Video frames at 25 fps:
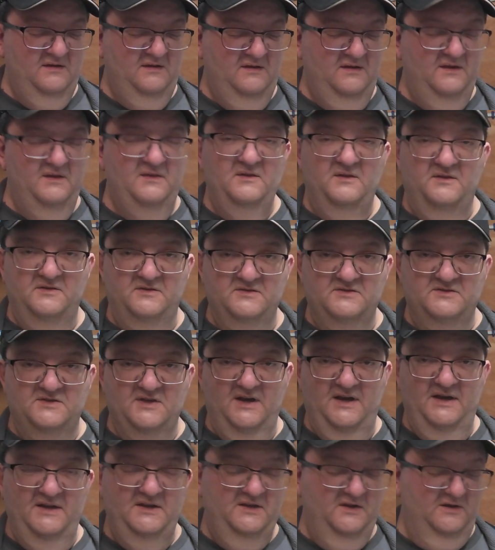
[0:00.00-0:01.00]
in the
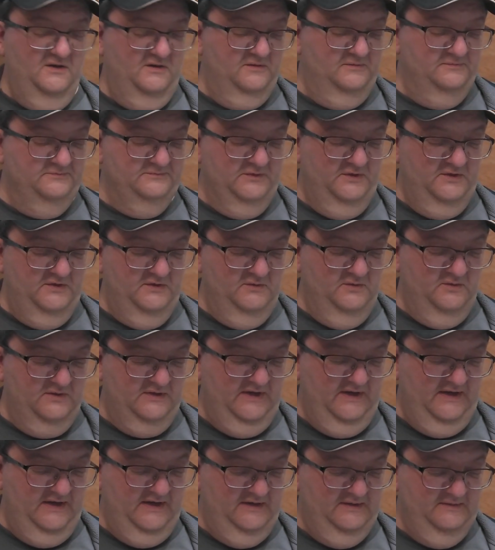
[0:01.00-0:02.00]
design here when you look
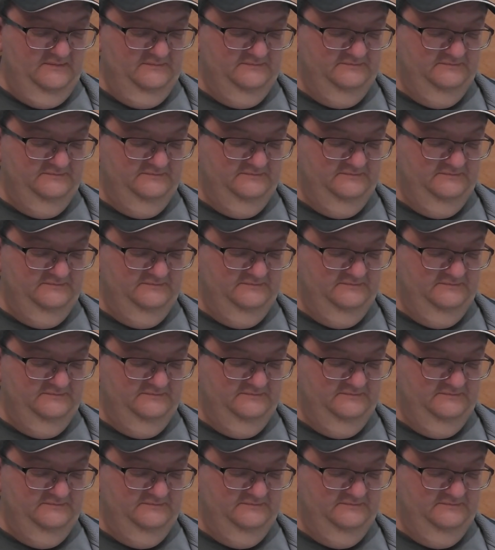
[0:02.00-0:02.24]
at it.